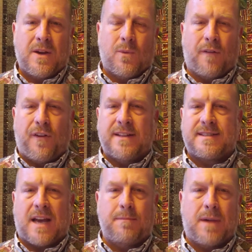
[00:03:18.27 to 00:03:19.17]
Well,
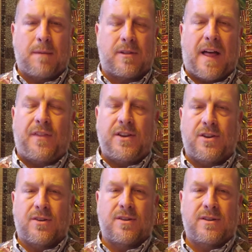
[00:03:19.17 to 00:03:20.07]
friends, I'm glad that
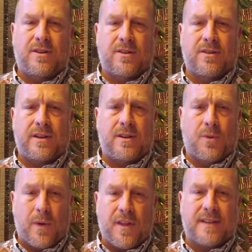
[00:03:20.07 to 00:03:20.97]
you're
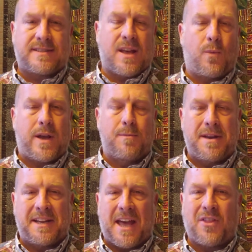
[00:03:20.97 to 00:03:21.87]
with us, that we can be
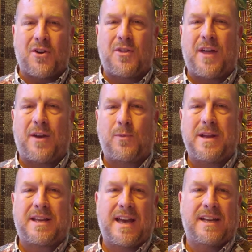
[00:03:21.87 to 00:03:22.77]
together, that we
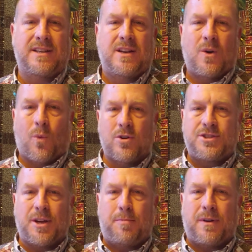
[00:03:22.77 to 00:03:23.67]
can
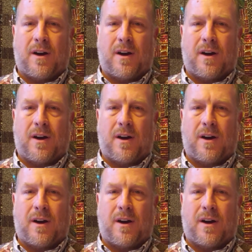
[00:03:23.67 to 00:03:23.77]
worship.